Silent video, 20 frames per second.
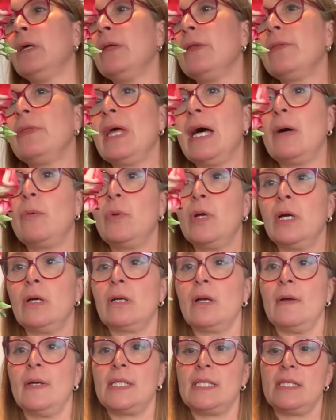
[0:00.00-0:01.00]
that we're
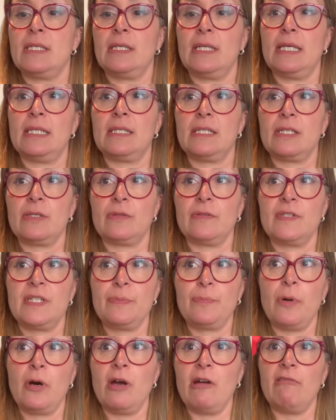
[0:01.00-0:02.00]
going to then sort of
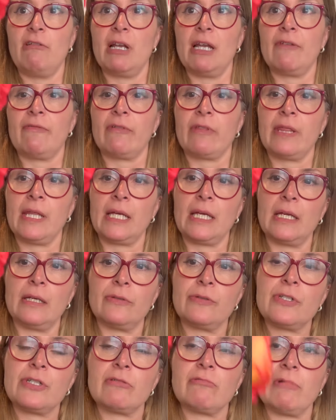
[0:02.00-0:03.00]
spiral everything
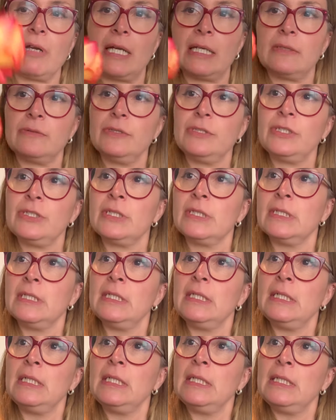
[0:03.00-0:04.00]
else around.
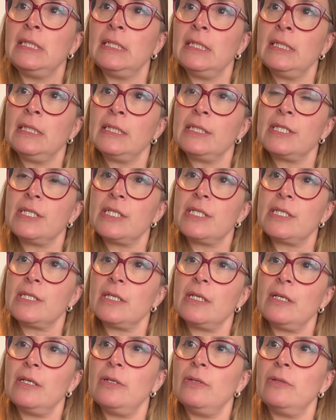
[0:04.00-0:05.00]
So